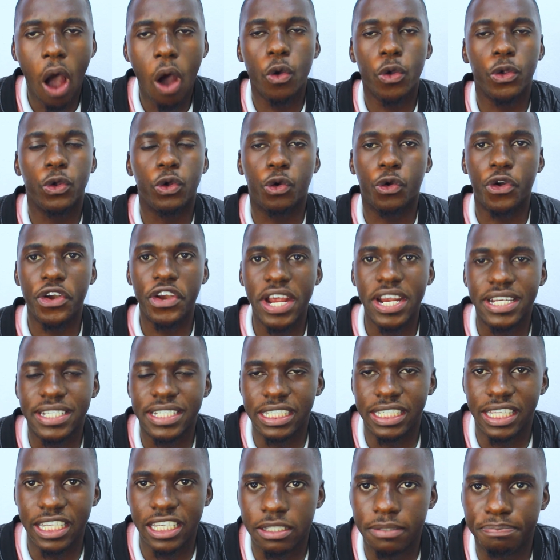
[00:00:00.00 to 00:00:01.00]
how you
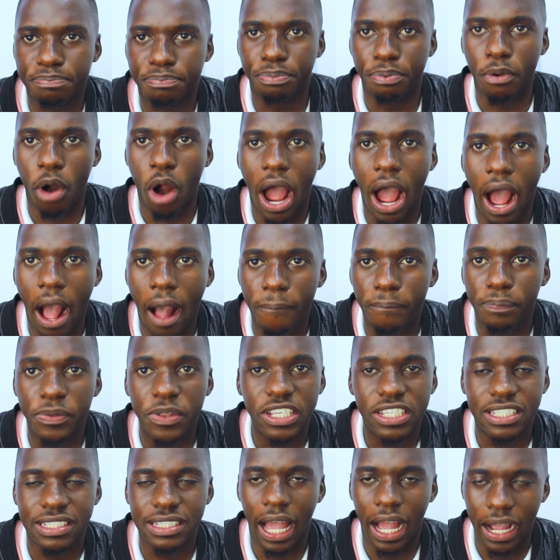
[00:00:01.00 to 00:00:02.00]
create this
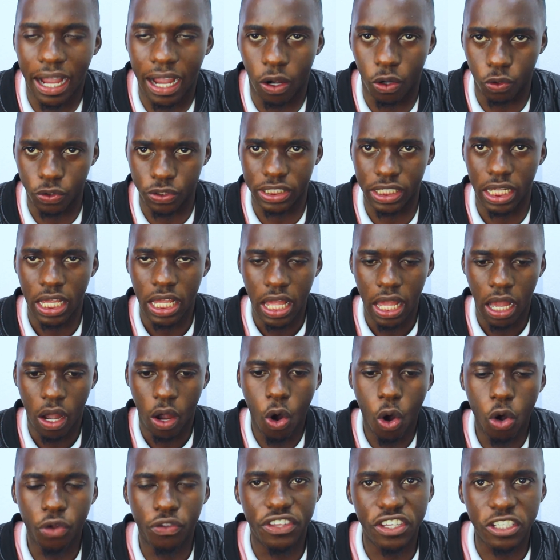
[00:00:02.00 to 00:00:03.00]
account
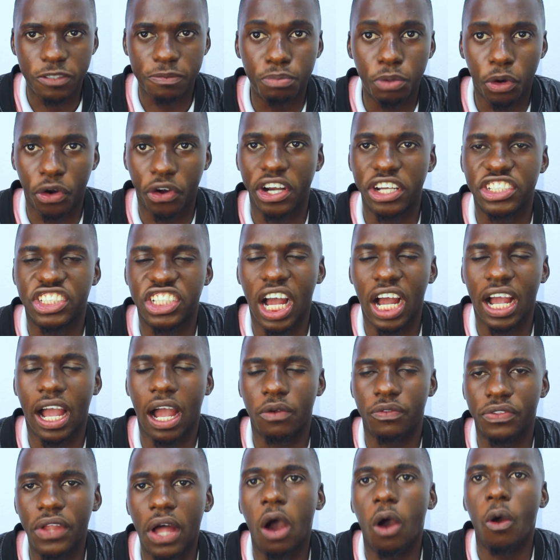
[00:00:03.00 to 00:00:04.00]
or this brokerage
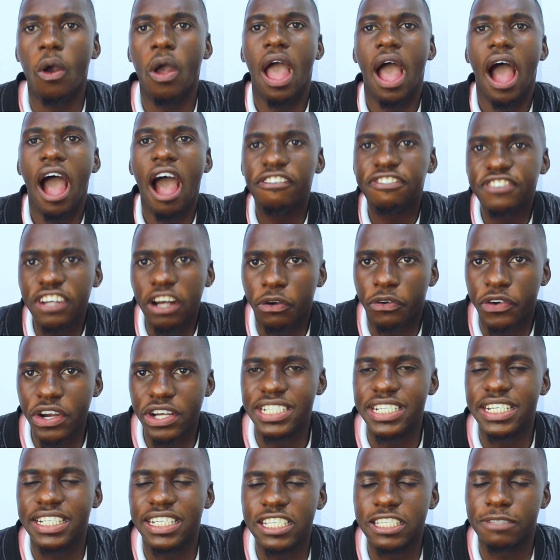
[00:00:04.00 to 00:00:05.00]
account. Now, after
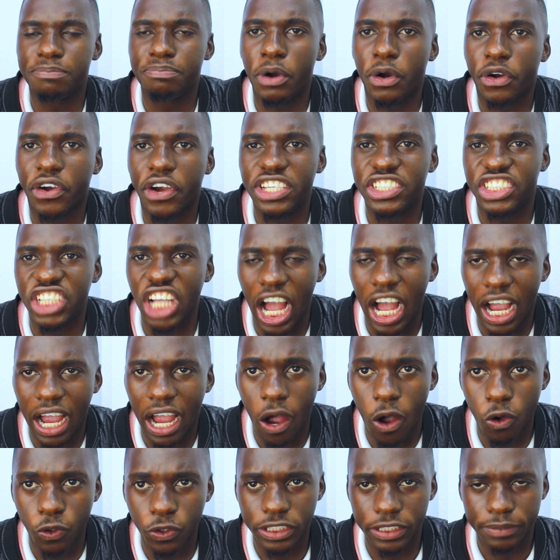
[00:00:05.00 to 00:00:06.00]
creating this brokerage
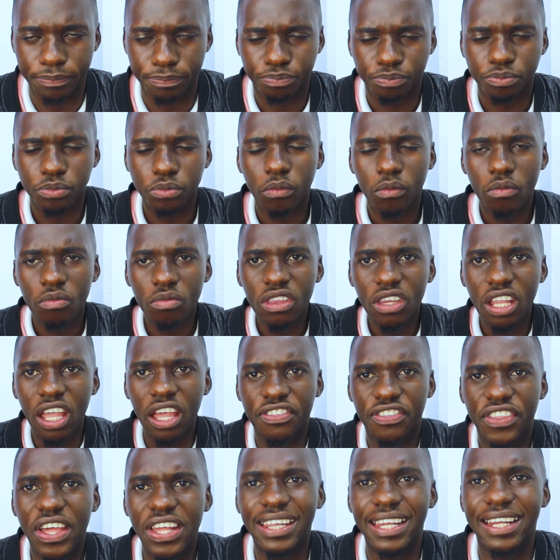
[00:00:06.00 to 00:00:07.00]
account,
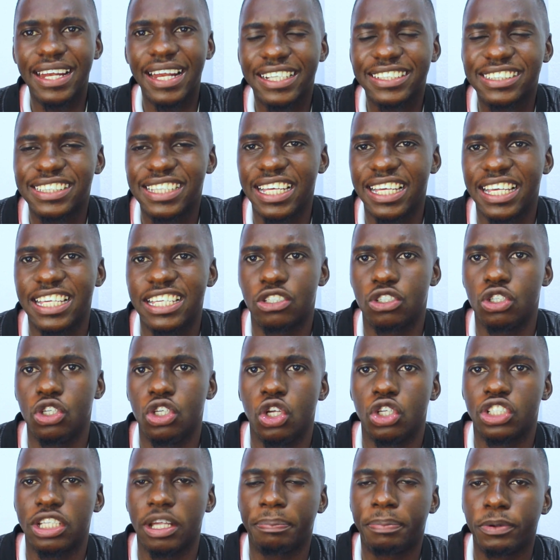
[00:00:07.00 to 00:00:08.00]
then the next thing is
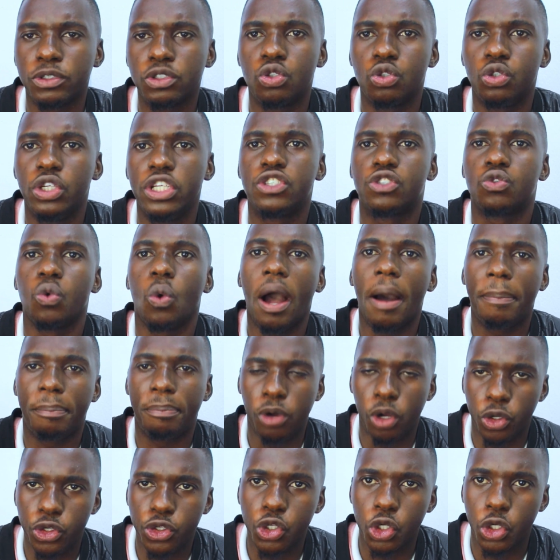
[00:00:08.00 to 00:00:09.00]
you're supposed to do is to
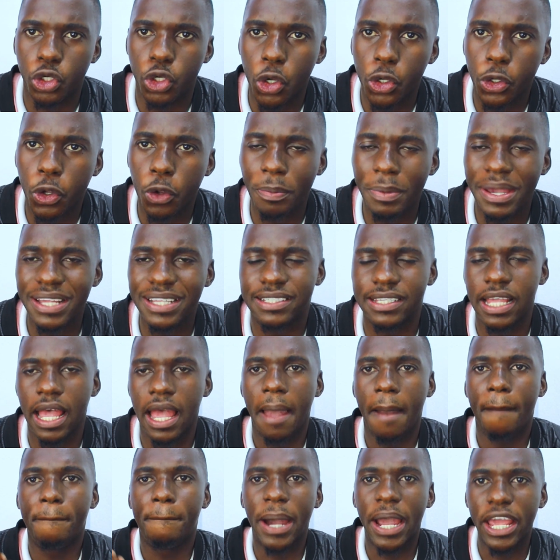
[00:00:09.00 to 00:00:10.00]
upload your documents.
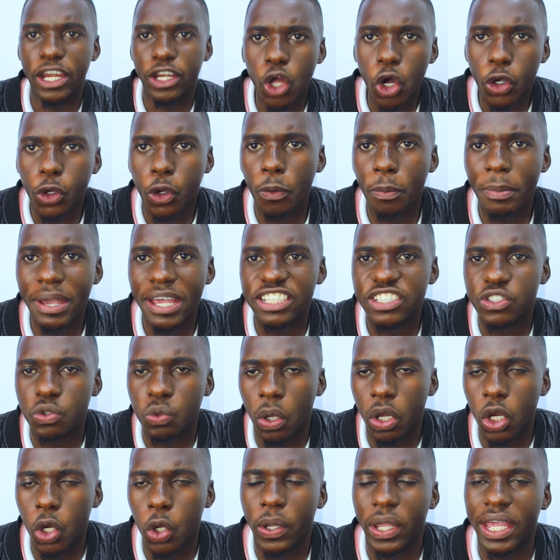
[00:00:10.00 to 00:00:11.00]
By documents,
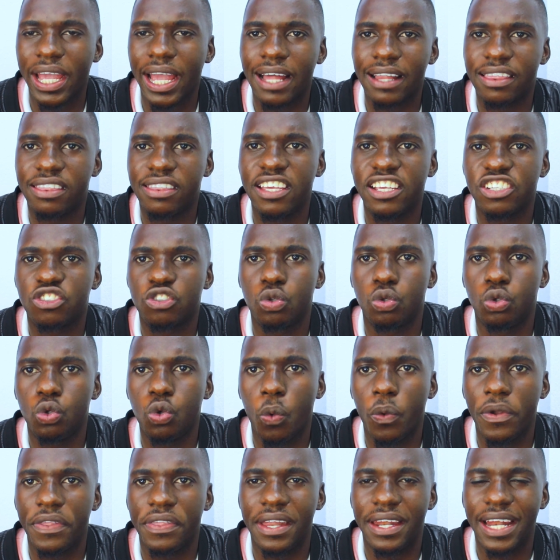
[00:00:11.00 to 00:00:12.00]
we're looking at things to
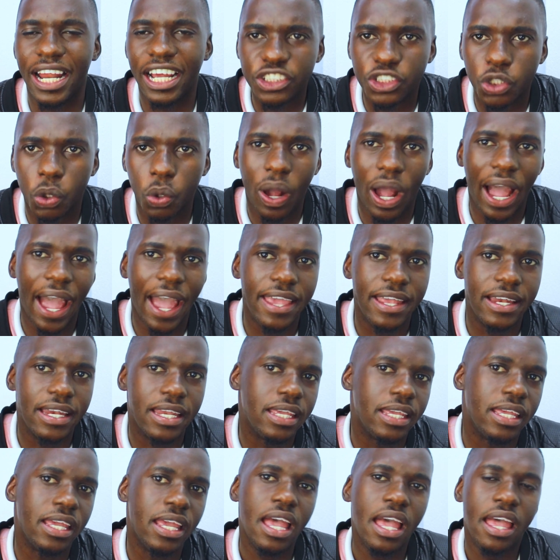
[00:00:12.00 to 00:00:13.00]
do with the national
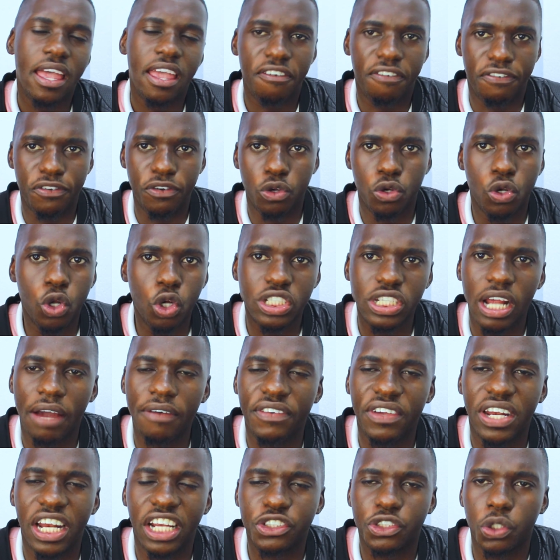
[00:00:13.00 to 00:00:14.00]
ID. If you do not
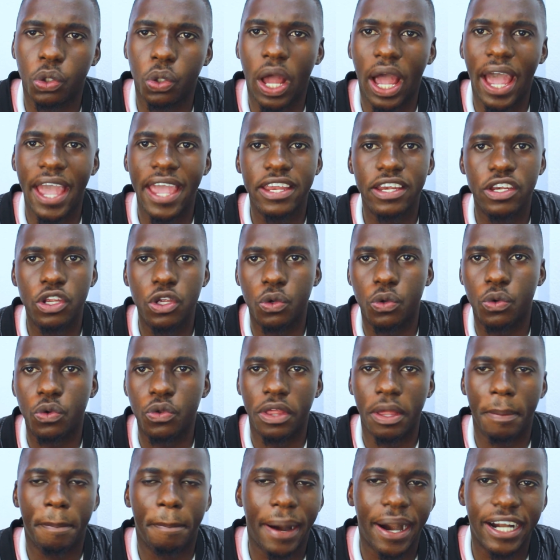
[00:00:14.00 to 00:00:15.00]
have a national ID, you
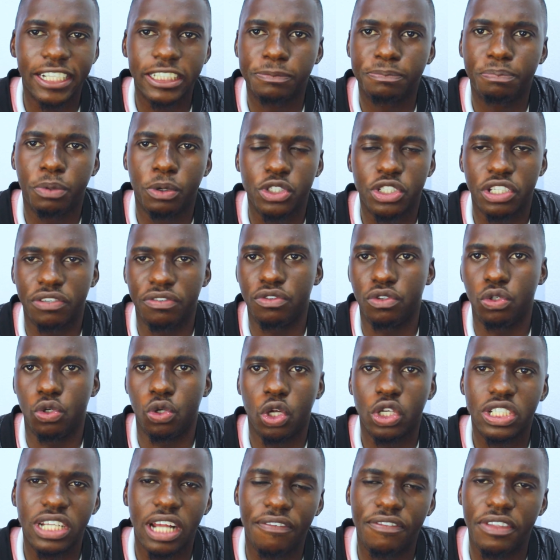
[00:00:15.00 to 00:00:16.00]
do the passport. If you do
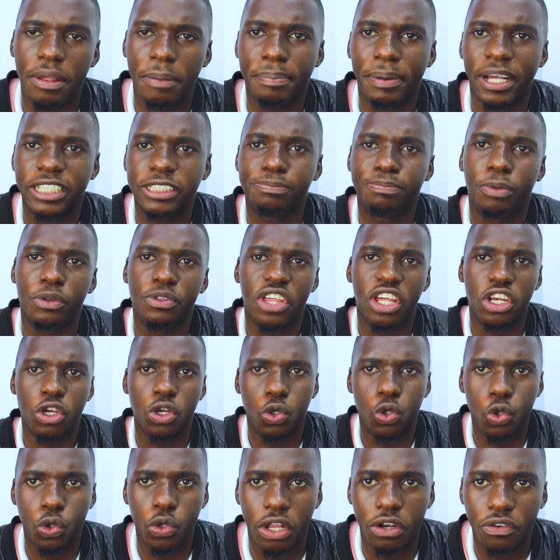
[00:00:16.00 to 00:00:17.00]
not have the passport, then
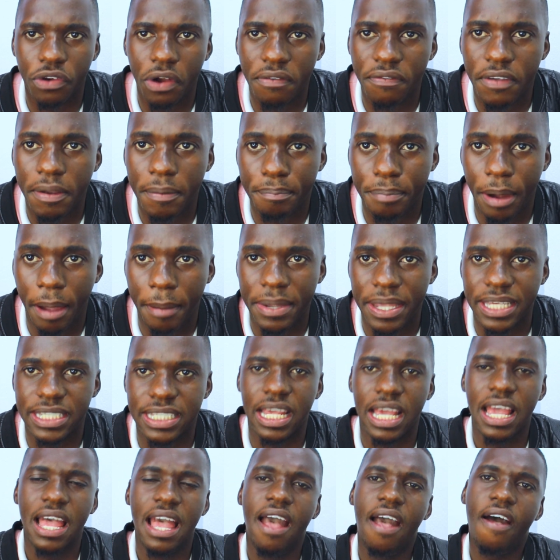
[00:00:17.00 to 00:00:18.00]
you do the driving
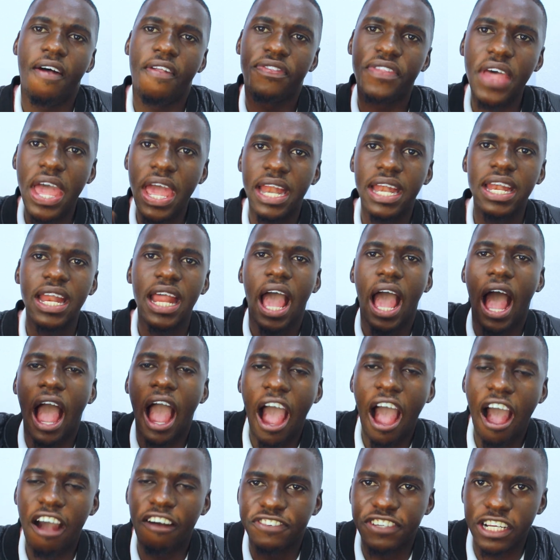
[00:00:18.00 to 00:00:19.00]
permit. Then
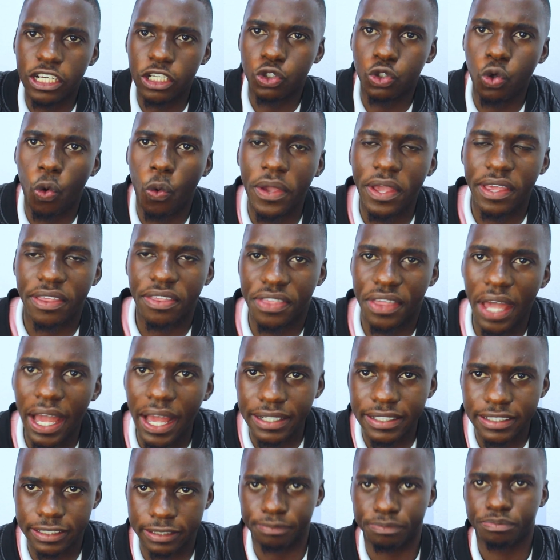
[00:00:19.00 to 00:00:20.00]
after doing
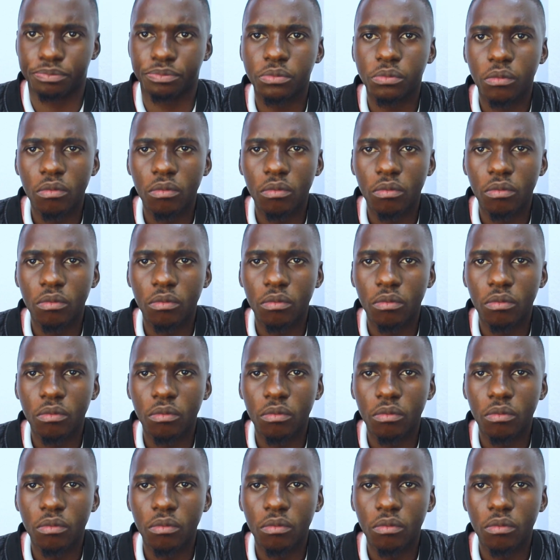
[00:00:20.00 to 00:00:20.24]
that,